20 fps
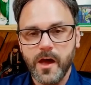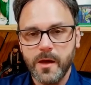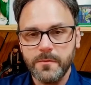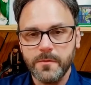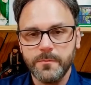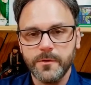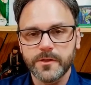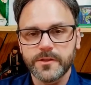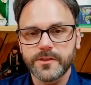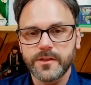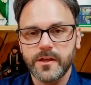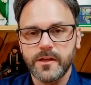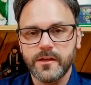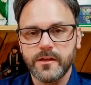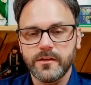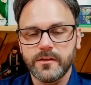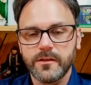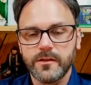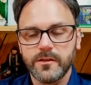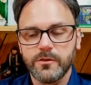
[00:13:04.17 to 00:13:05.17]
we have the Hobbit book
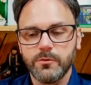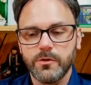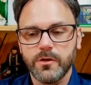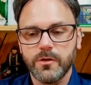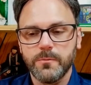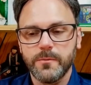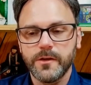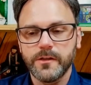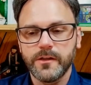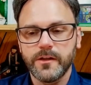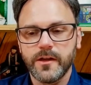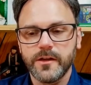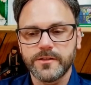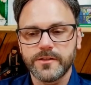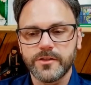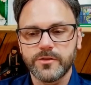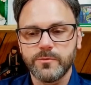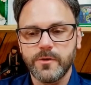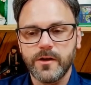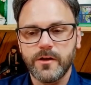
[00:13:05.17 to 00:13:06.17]
study continuing on Monday
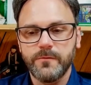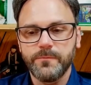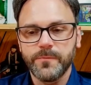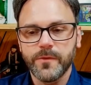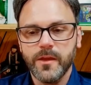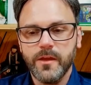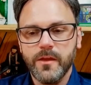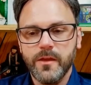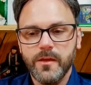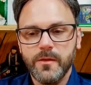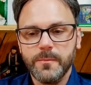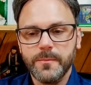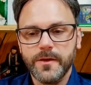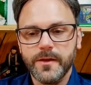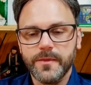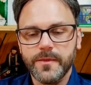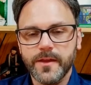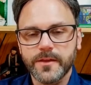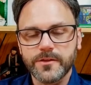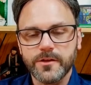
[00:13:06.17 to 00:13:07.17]
nights as well.
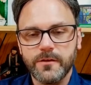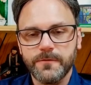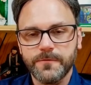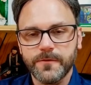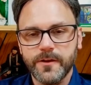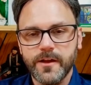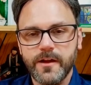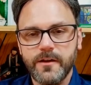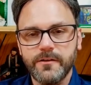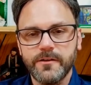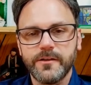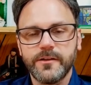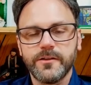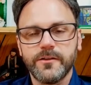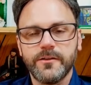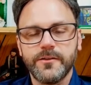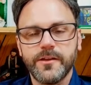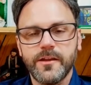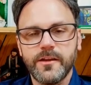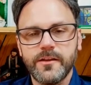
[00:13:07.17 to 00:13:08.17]
But that's all for now.
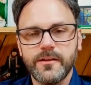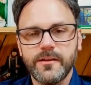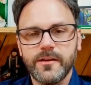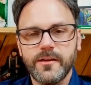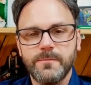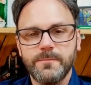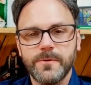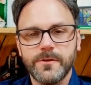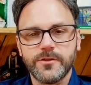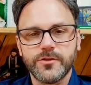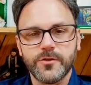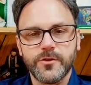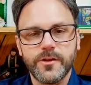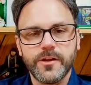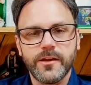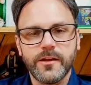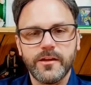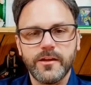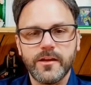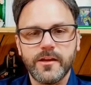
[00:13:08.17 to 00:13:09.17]
Until then, keep
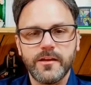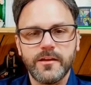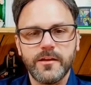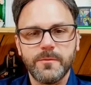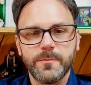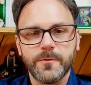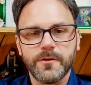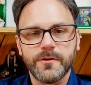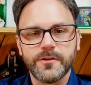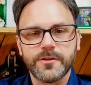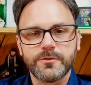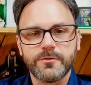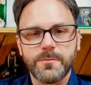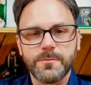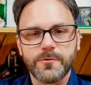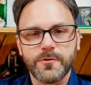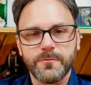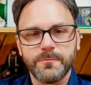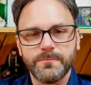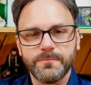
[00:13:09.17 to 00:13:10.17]
enjoying and digging deeper into
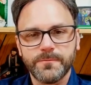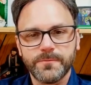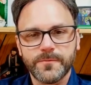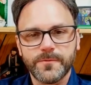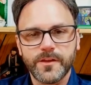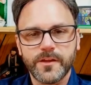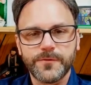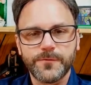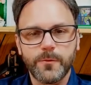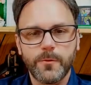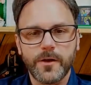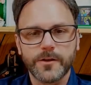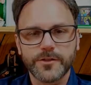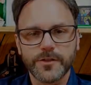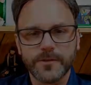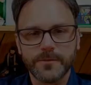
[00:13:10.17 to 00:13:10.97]
Scripture. Thanks for